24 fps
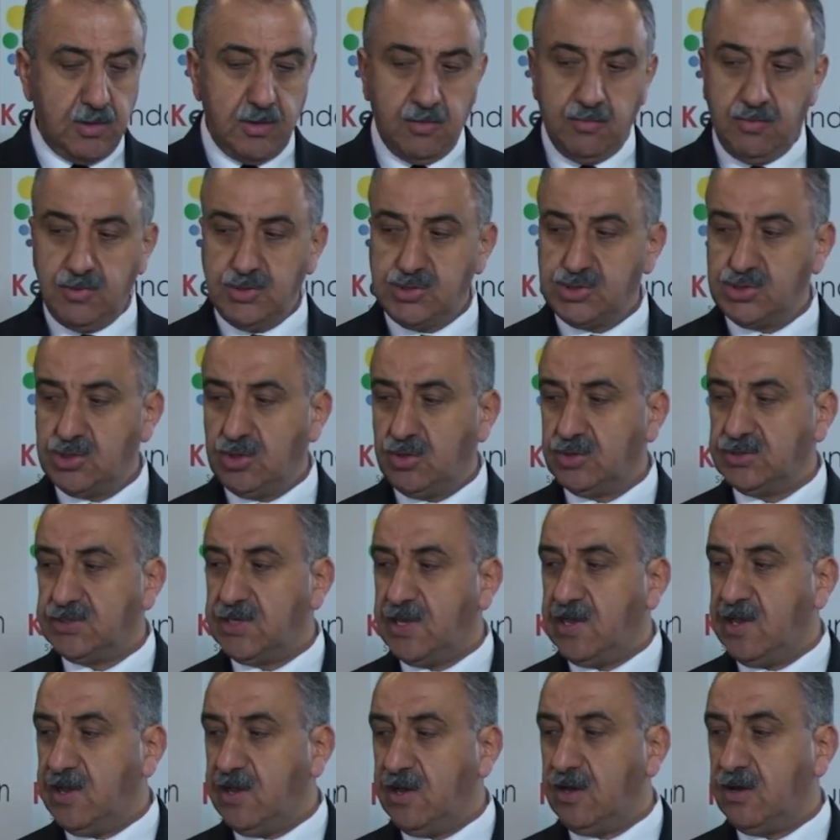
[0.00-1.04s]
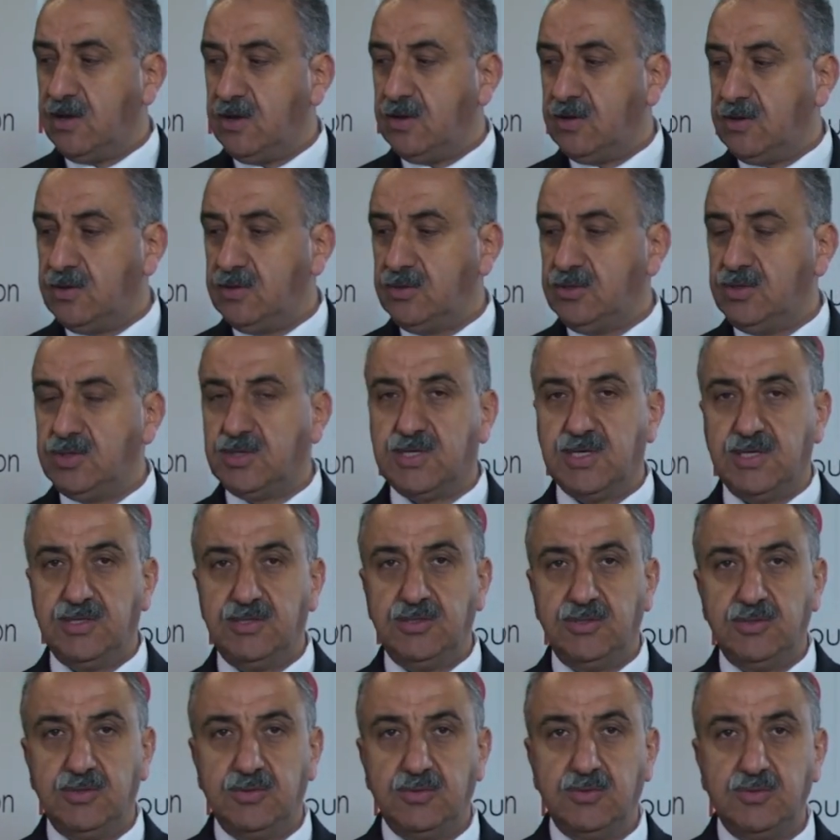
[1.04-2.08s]
We showed how you can
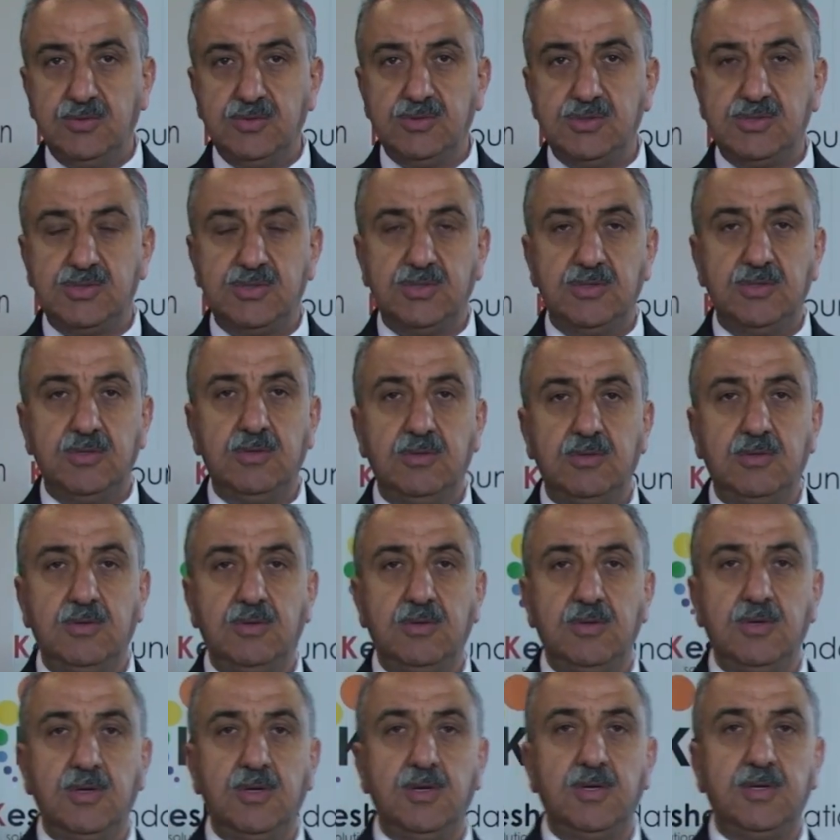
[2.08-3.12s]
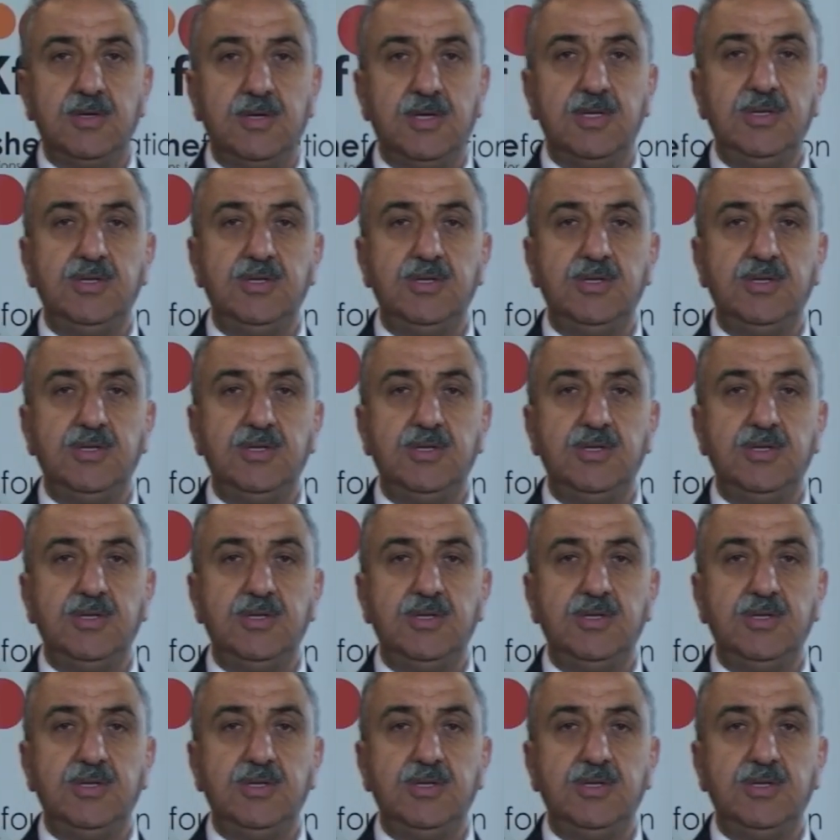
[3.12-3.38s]
use the